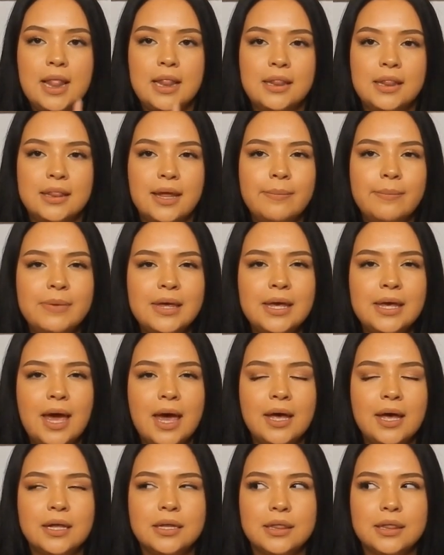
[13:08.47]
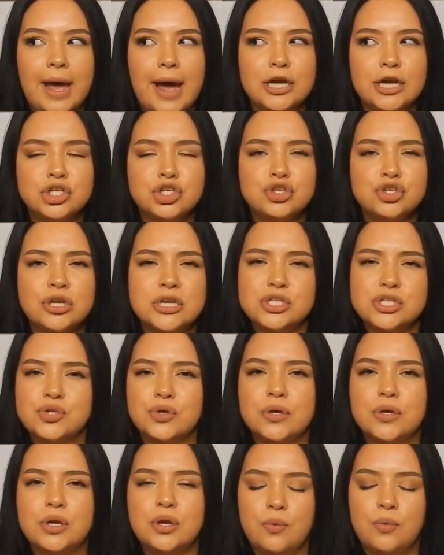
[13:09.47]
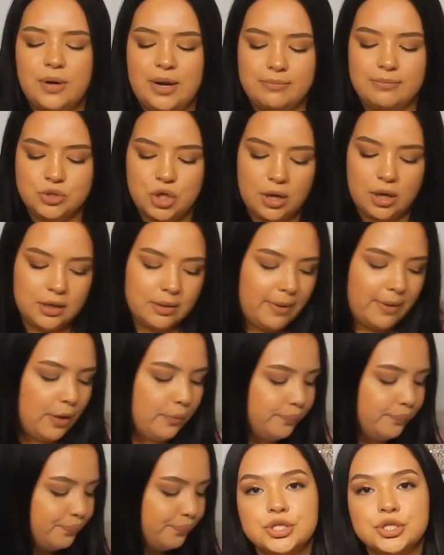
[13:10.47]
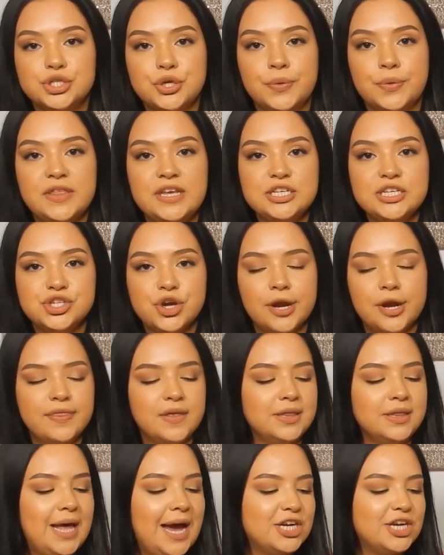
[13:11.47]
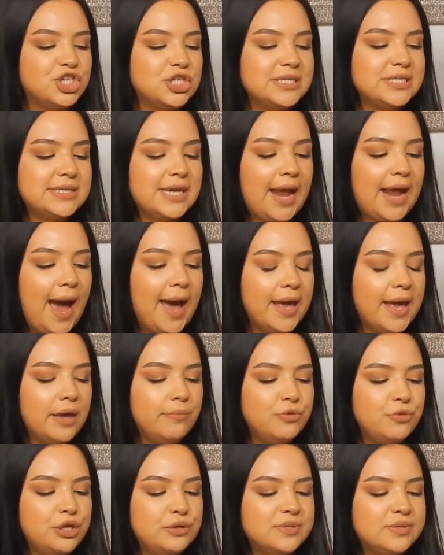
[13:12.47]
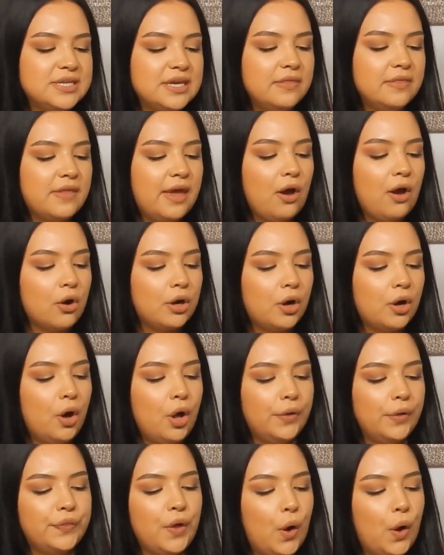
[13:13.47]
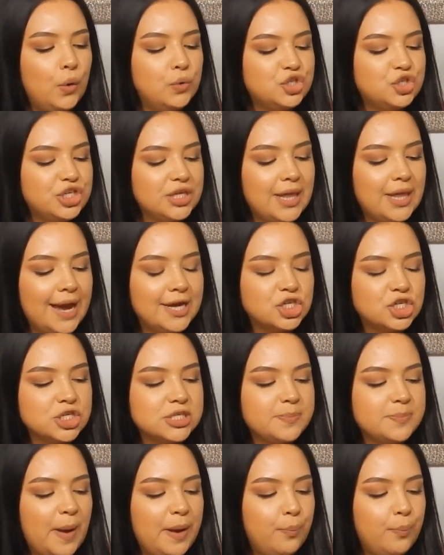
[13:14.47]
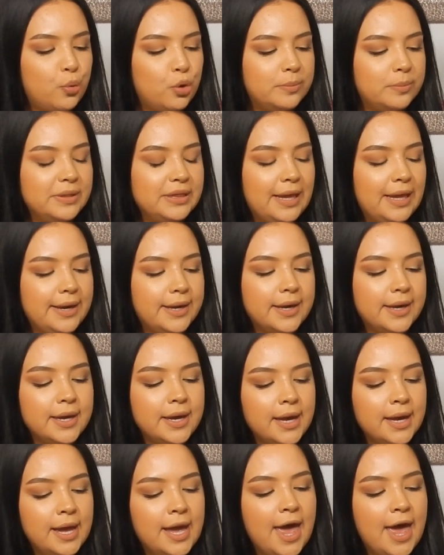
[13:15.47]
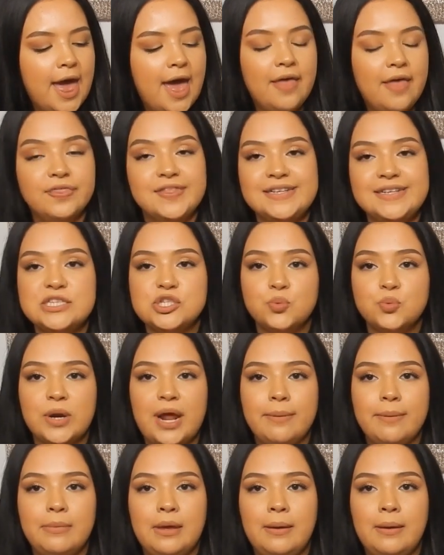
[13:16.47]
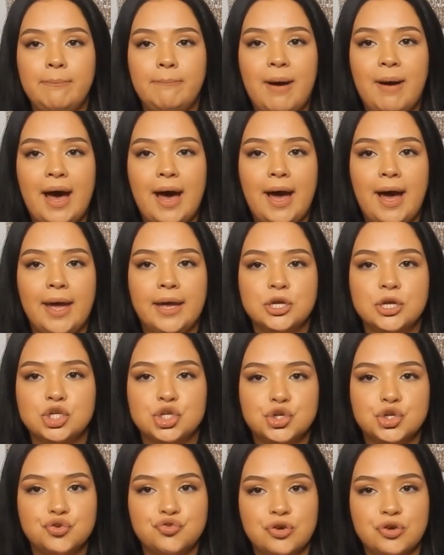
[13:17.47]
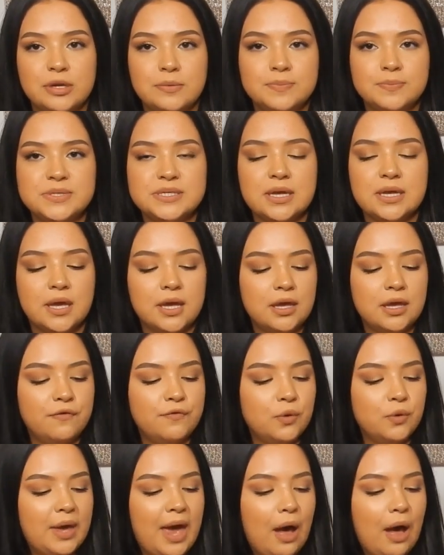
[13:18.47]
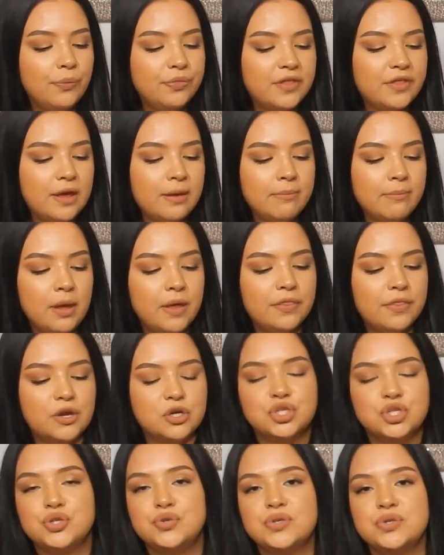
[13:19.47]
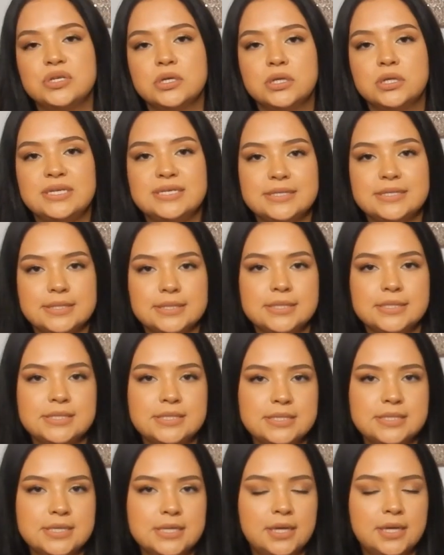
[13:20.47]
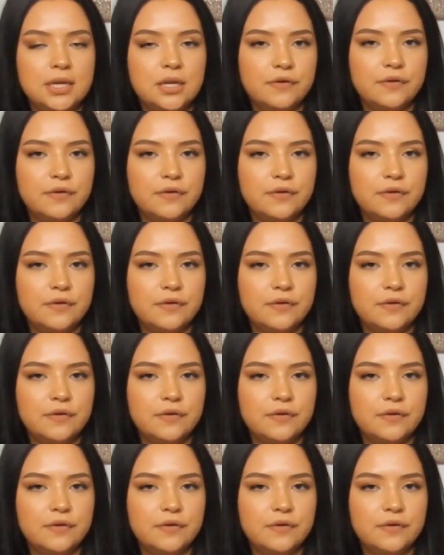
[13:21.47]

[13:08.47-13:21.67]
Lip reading: Let me get a lash tray so you can know what I'm talking about. So these are the lashes that I am using. They are called the OG lashes by Borboleta, and this is what I mean by strips. If you count them, there's usually 16.